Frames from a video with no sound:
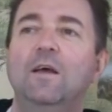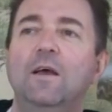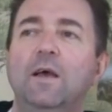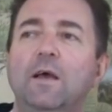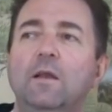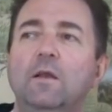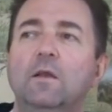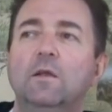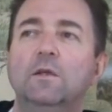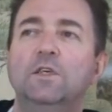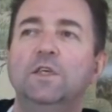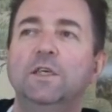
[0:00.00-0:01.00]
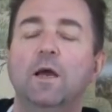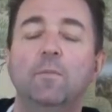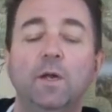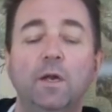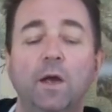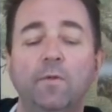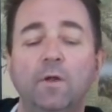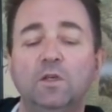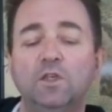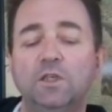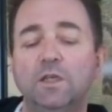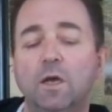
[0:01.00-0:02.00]
and she'd come in, and then
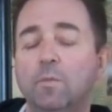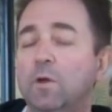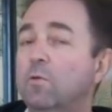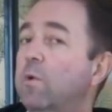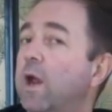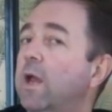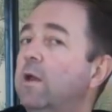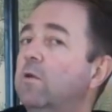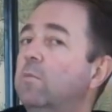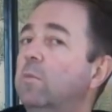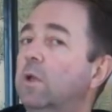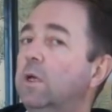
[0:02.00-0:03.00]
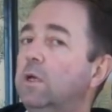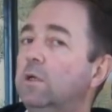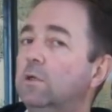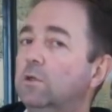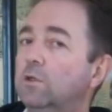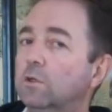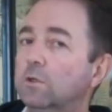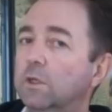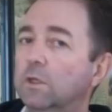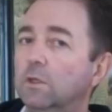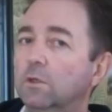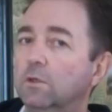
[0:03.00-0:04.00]
she'd come in randomly
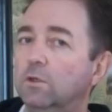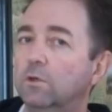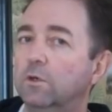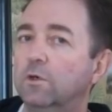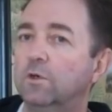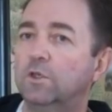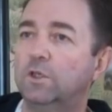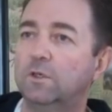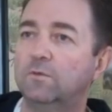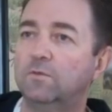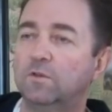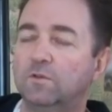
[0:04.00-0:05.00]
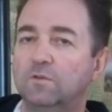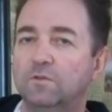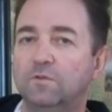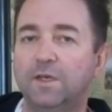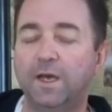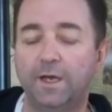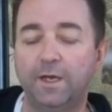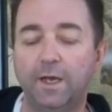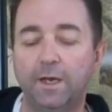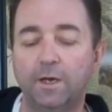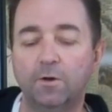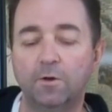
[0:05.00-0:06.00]
during her shift just to see how you're
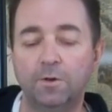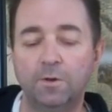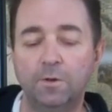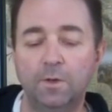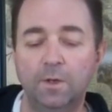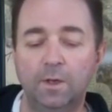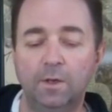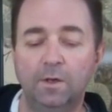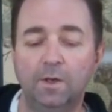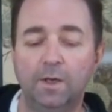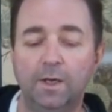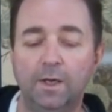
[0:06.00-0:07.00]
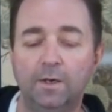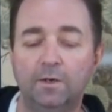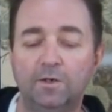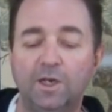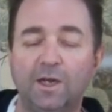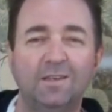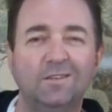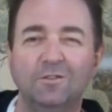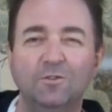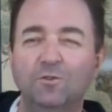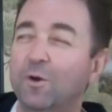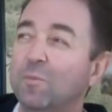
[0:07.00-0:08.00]
getting on, and to check
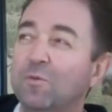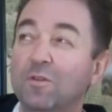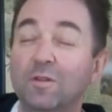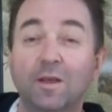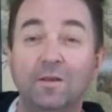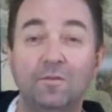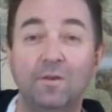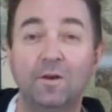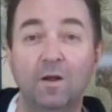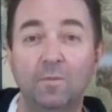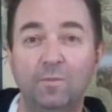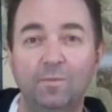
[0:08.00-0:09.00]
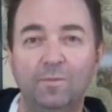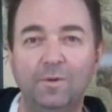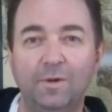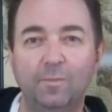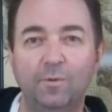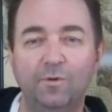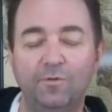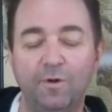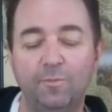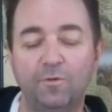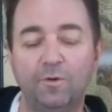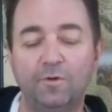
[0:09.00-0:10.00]
just drips and things, you know, put
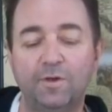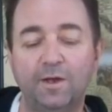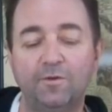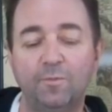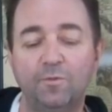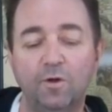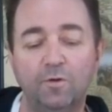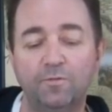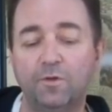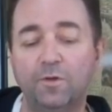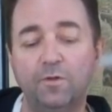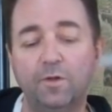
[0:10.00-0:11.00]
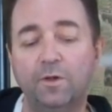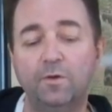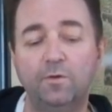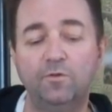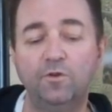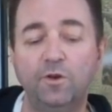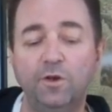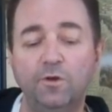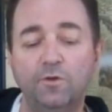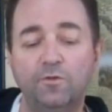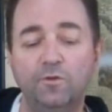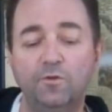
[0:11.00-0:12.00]
drips on, take drips off. The duty
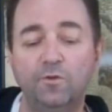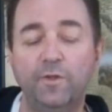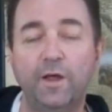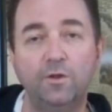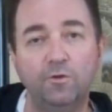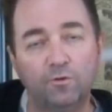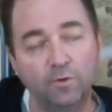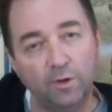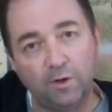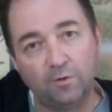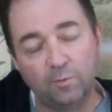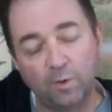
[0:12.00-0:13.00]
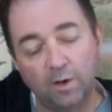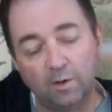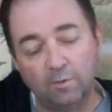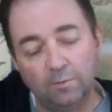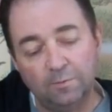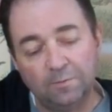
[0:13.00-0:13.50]
nurse would do that usually as well,